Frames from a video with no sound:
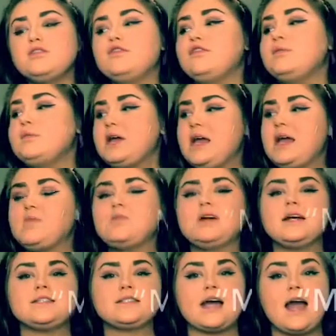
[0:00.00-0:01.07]
for me
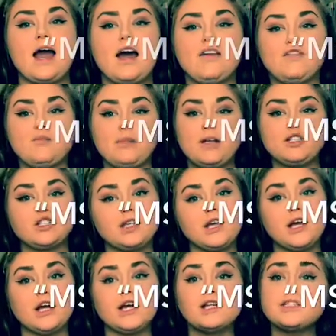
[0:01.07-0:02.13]
because I have
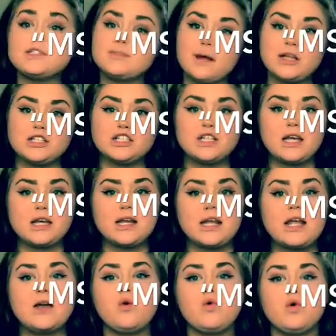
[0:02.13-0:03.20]
medullary sponge
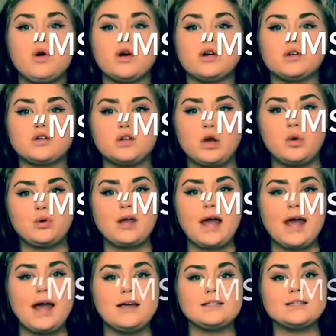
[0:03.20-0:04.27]
kidney, or known
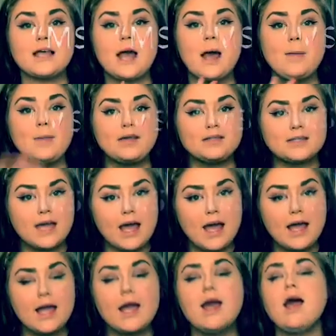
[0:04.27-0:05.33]
as
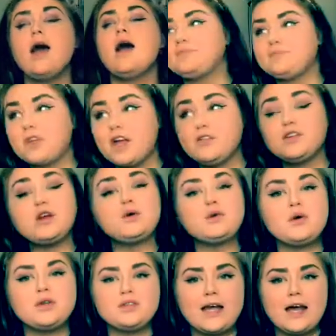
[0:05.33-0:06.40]
MSK. If you don't know
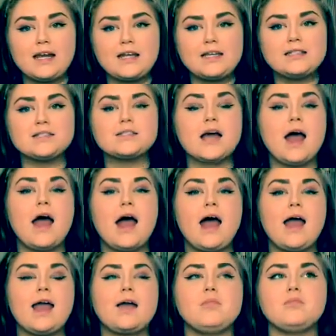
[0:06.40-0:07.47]
what that is,
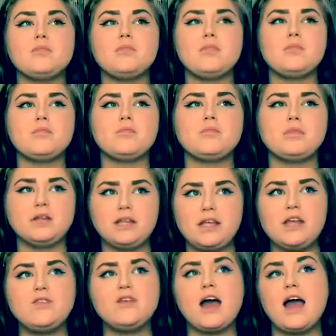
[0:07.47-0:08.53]
I
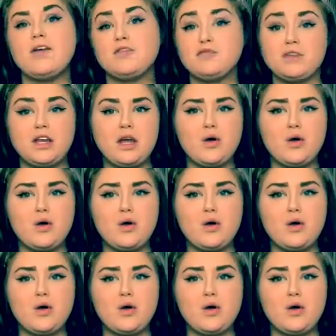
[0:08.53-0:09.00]
believe I have a video